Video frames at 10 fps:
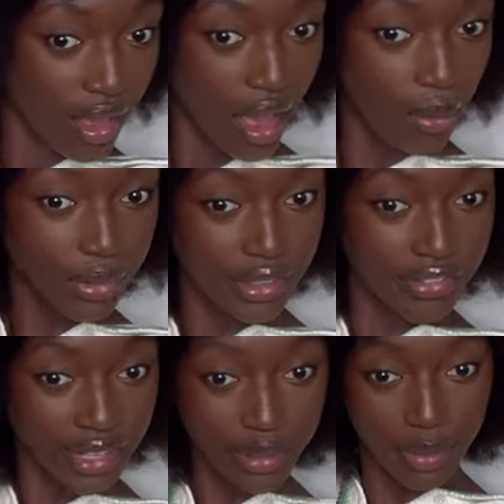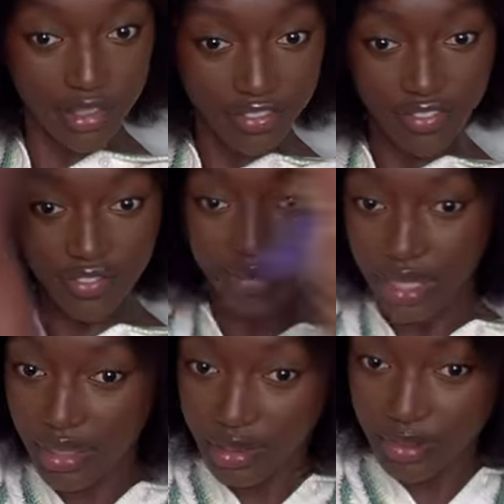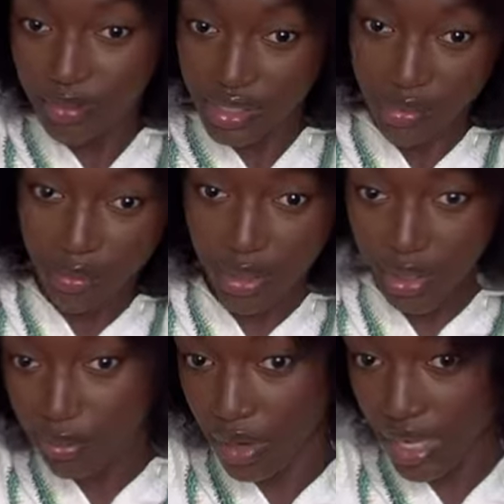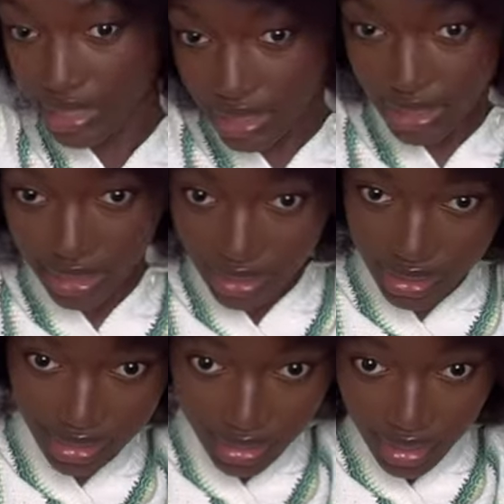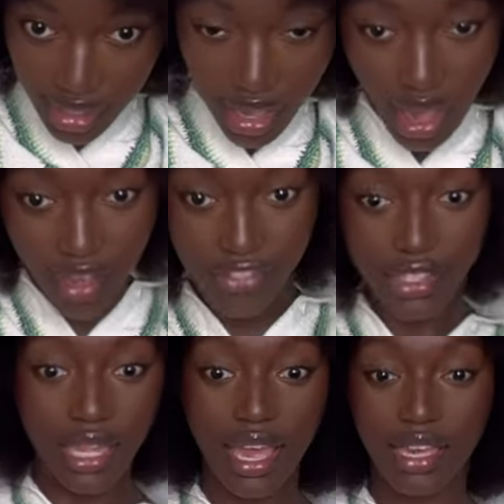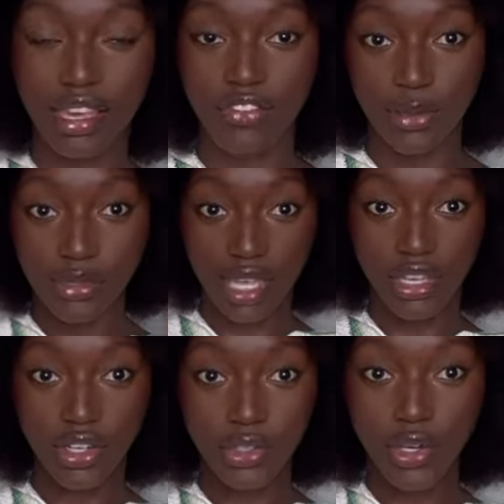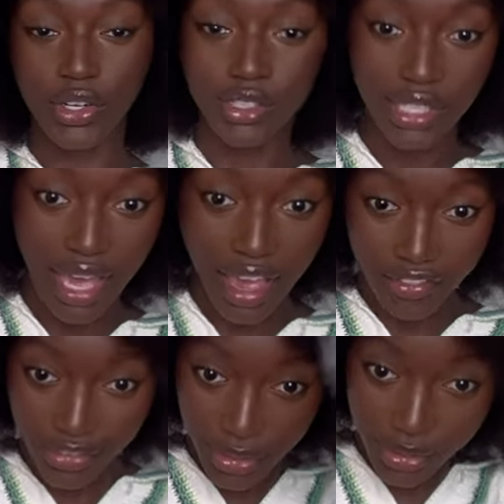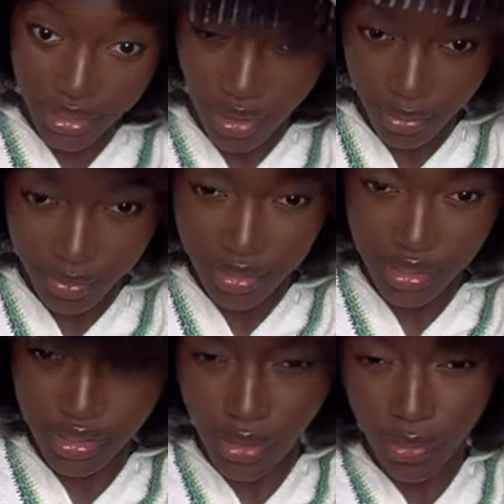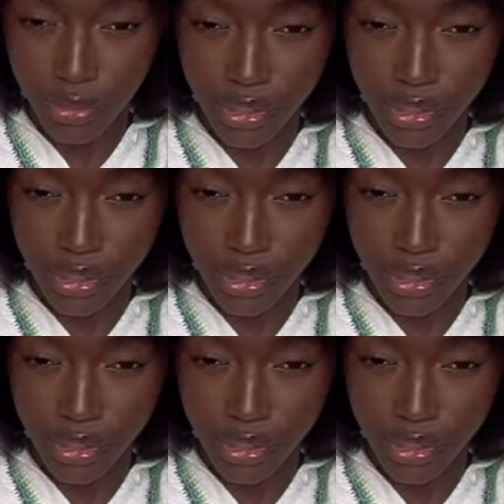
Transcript: I wonder if I could put um, some perm rods in this. I feel like if it was like a curly afro, that would be so